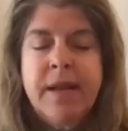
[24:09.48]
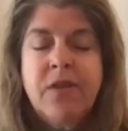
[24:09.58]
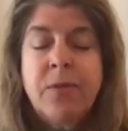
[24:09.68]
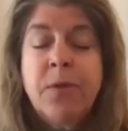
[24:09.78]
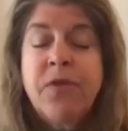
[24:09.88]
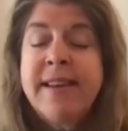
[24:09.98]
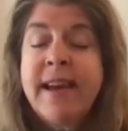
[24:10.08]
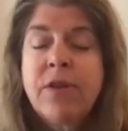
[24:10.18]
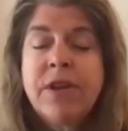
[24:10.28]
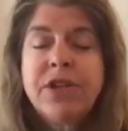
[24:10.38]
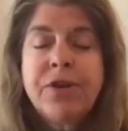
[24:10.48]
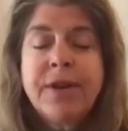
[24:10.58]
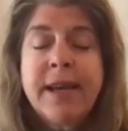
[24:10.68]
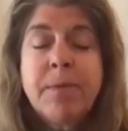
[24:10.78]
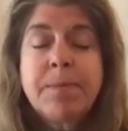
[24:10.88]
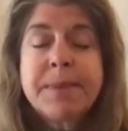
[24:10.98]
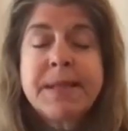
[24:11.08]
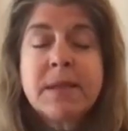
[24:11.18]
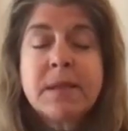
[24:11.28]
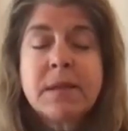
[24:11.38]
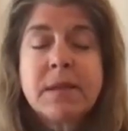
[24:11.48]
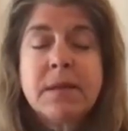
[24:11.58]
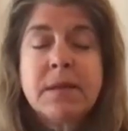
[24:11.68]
It's moving down into your hips,